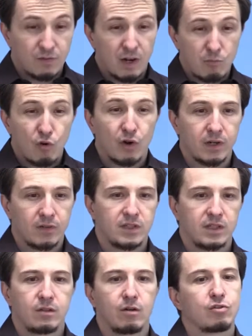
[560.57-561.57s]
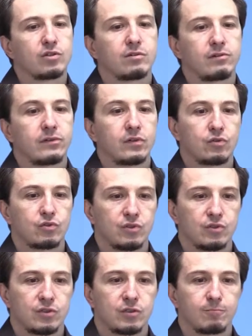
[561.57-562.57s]
framework of technological
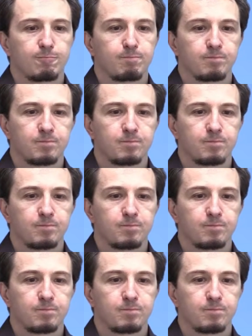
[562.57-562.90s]
revolutions.